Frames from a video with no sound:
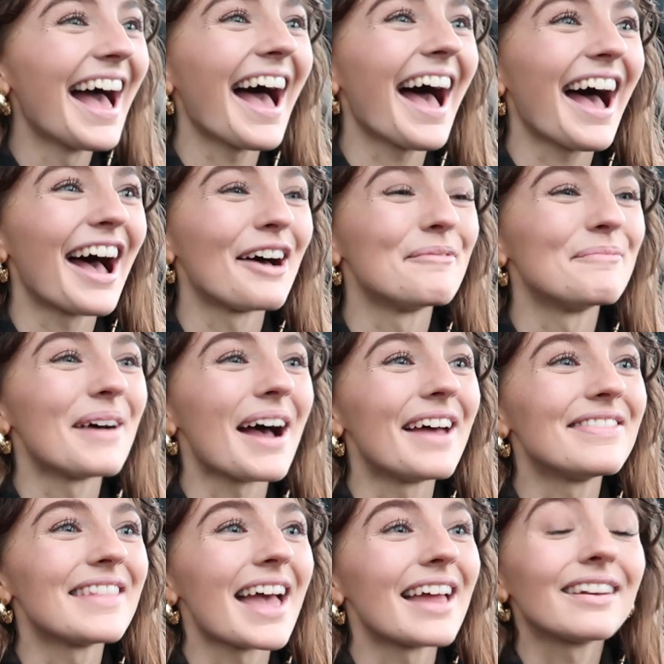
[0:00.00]

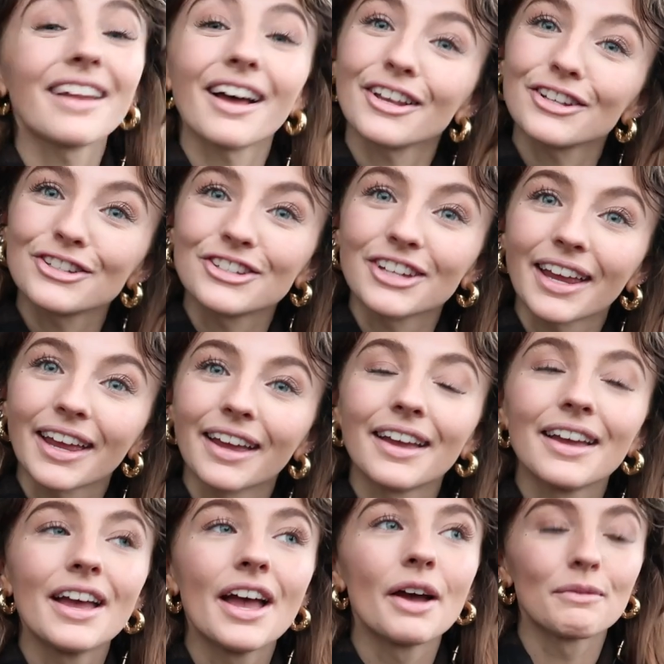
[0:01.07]
And then last year,
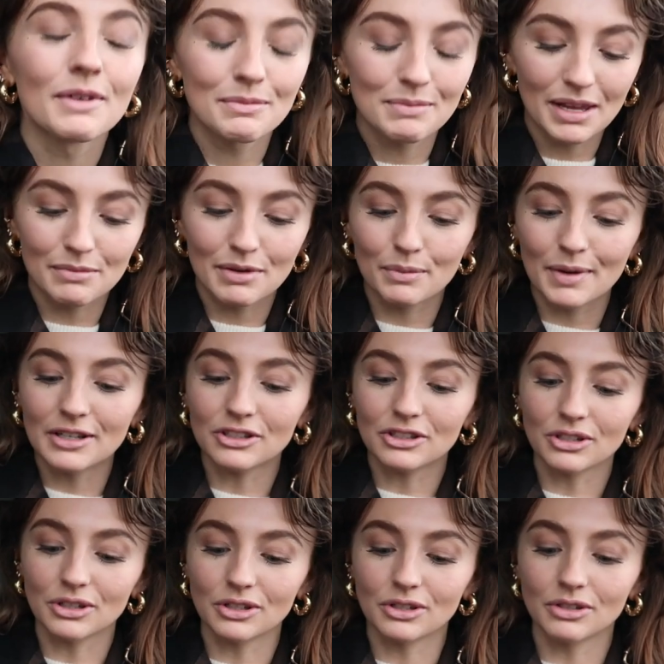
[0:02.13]
when me and mum
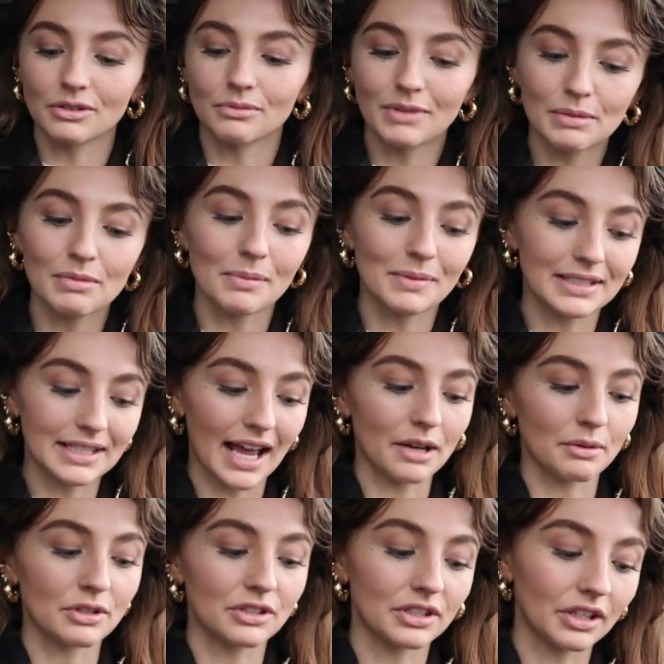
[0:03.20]
and
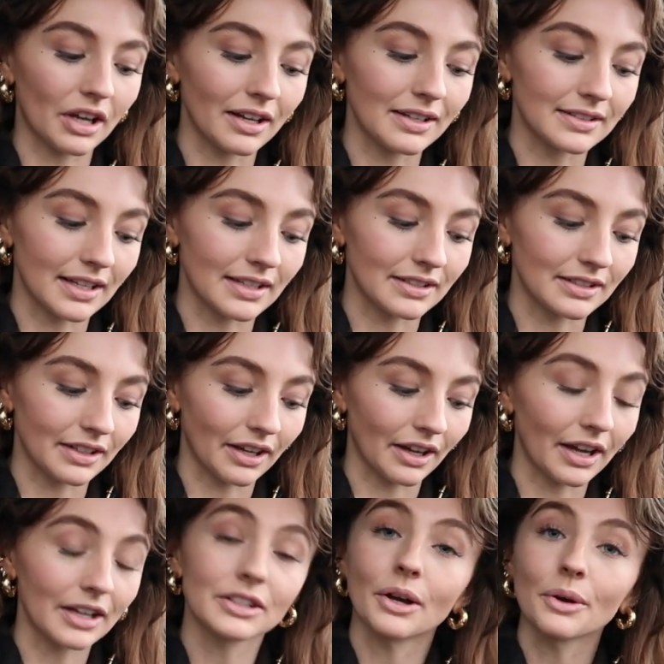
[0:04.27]
dad went to the garden centre,
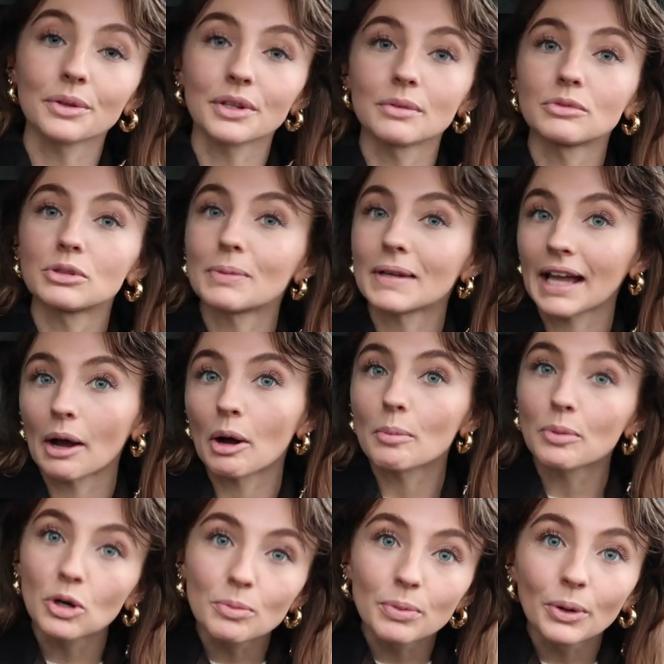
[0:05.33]
I told them to pick out a
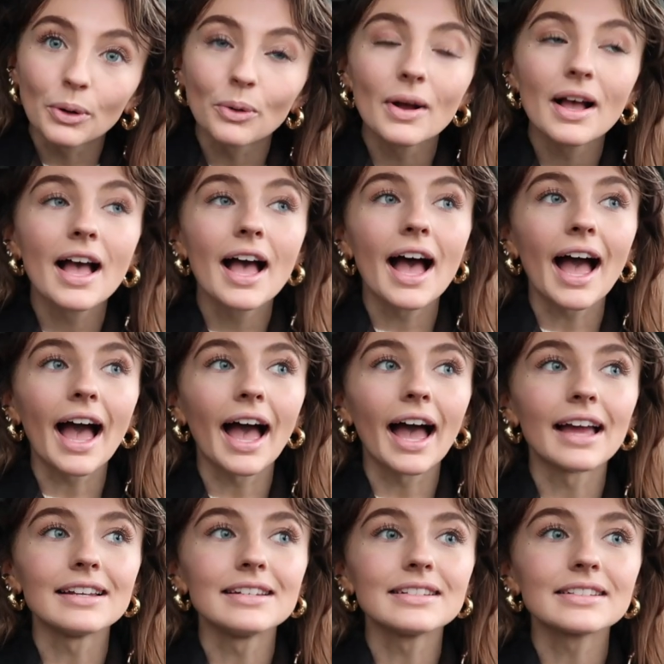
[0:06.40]
bauble.
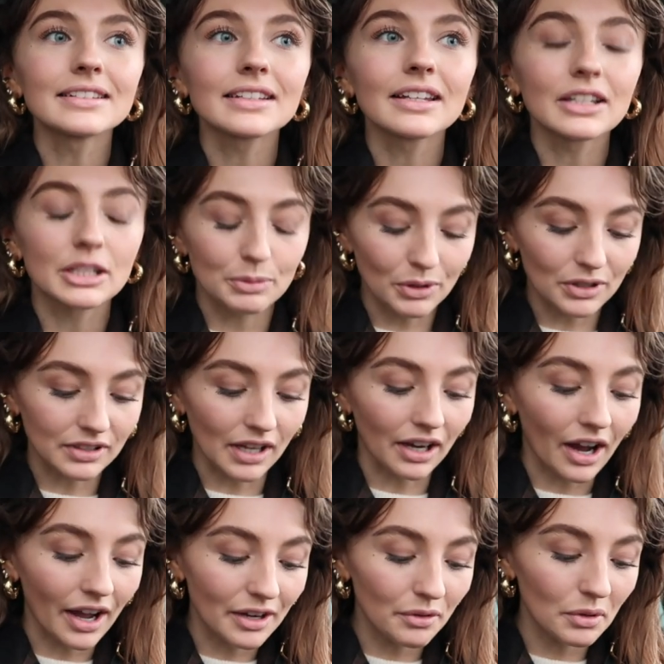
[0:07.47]
And to be honest, I
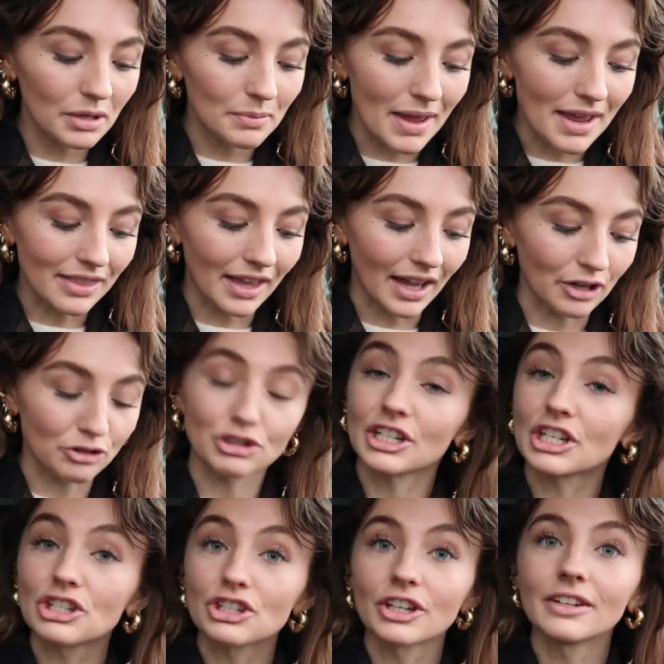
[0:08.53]
kind of want to make that a
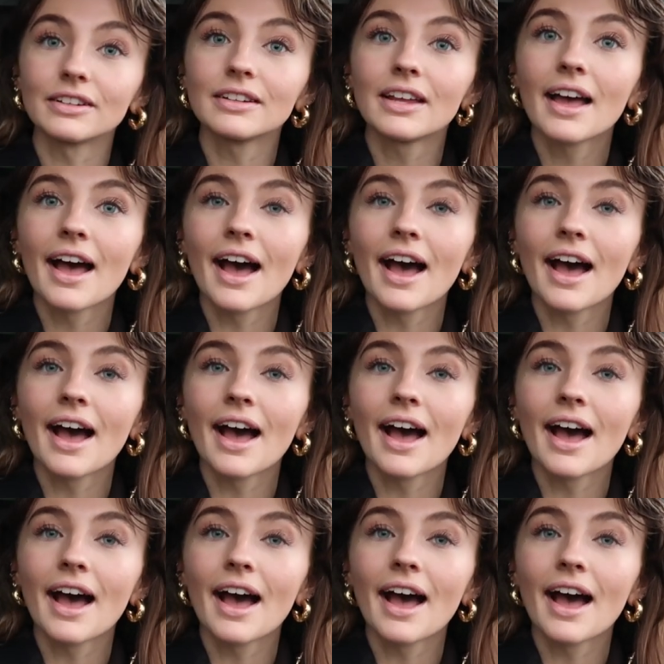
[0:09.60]
tradition.